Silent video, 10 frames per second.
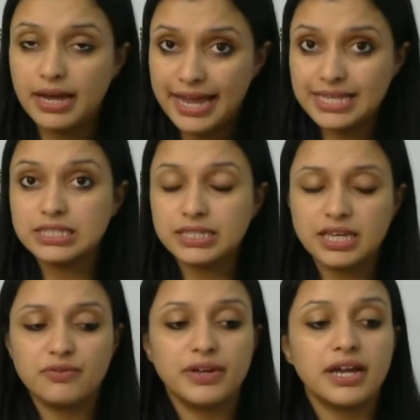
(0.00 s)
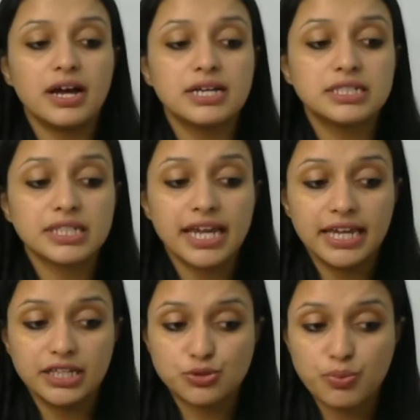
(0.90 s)
hence giving us
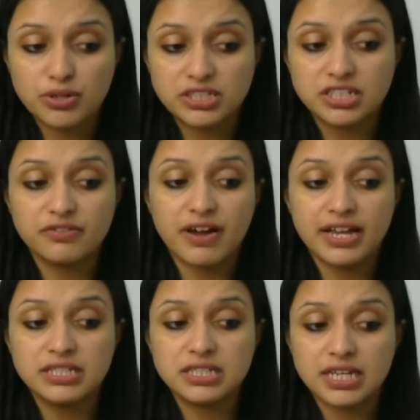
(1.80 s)
H positive ions,